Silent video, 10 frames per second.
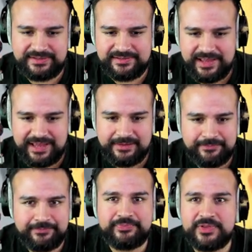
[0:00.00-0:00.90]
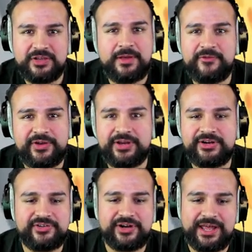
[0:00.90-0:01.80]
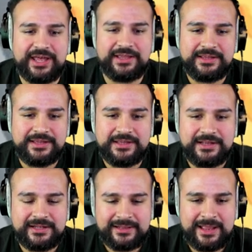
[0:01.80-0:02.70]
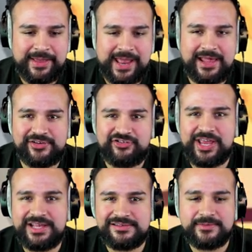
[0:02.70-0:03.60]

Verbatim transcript: at this game because my fingers are not like my hands are shaking